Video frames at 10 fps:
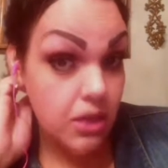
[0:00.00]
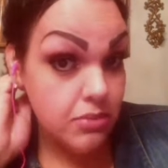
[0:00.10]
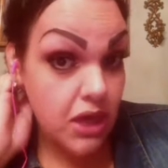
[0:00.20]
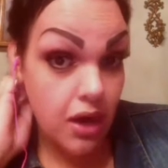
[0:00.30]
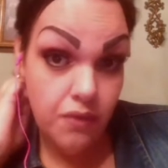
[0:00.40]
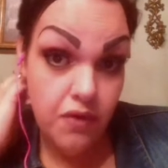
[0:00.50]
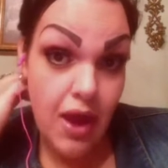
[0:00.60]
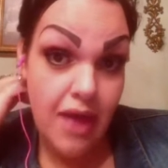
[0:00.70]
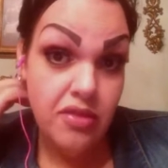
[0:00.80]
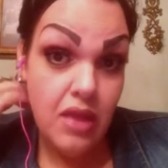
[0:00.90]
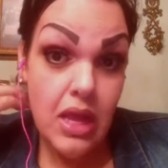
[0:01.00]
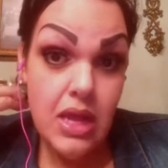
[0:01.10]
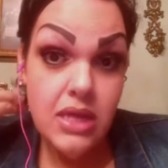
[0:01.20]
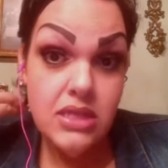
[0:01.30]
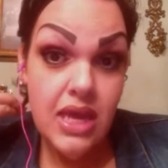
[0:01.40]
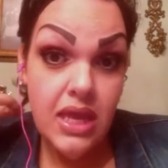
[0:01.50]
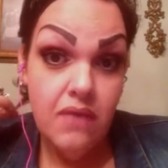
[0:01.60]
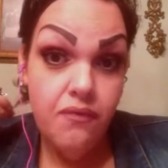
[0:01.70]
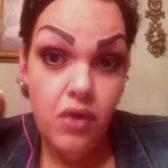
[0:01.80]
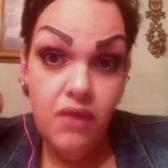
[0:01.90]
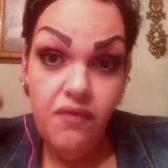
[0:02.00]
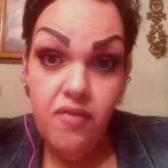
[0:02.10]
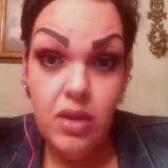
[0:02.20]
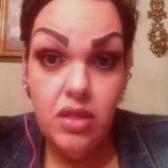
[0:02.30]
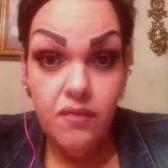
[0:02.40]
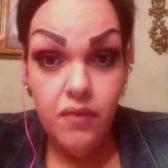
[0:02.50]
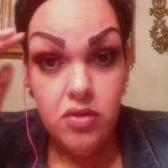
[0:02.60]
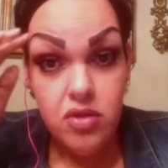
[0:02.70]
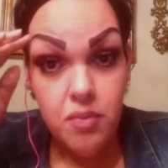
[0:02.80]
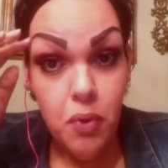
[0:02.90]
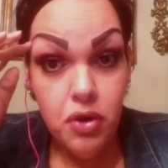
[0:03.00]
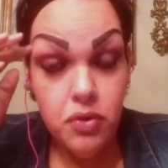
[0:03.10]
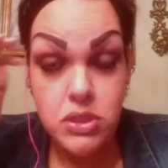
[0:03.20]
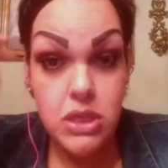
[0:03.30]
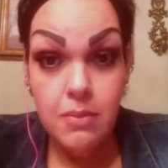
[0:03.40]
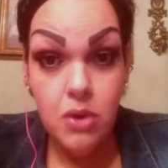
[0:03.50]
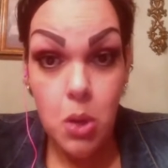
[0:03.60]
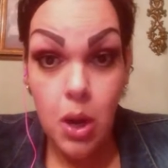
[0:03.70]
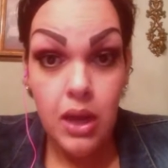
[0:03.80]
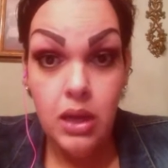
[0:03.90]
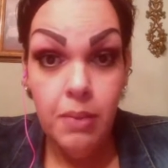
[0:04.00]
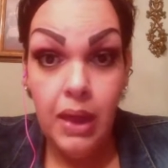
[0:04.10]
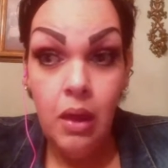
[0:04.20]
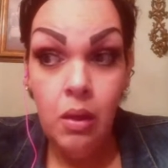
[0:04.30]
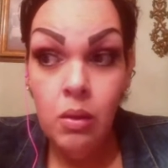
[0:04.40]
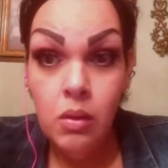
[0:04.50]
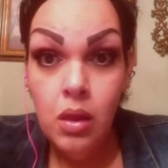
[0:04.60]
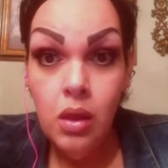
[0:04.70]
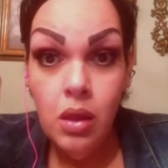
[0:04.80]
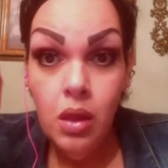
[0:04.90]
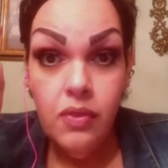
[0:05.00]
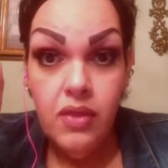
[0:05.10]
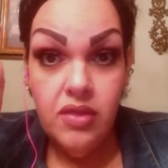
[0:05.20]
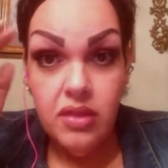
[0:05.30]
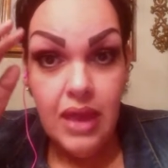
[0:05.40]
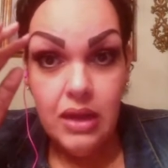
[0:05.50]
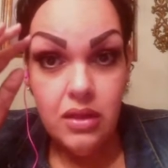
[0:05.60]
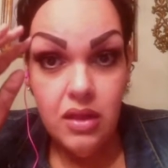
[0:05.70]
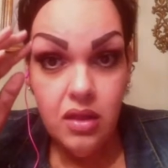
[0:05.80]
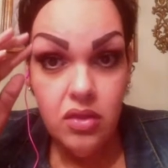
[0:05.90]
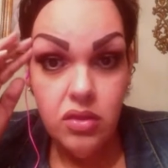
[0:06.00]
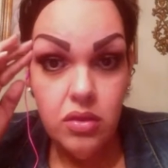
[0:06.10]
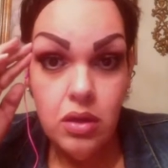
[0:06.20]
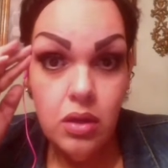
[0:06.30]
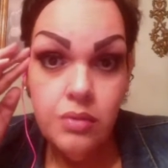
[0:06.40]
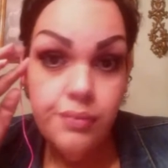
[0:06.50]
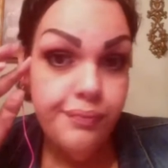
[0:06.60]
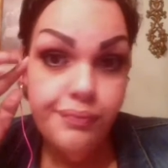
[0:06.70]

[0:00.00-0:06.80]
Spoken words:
I'm tired of your ass taking 45 minutes of support group time crying about this and that and this, you know?